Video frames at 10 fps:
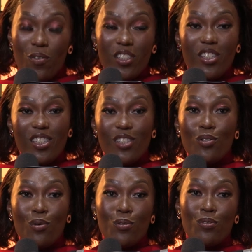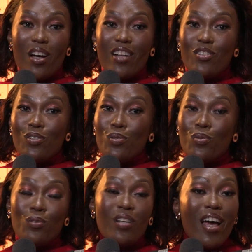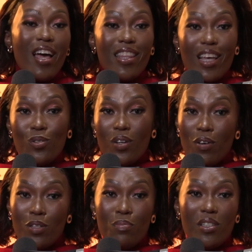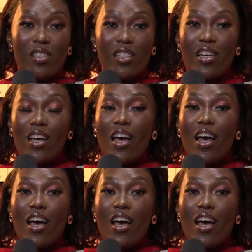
registered to go to culinary school. That's when I was busy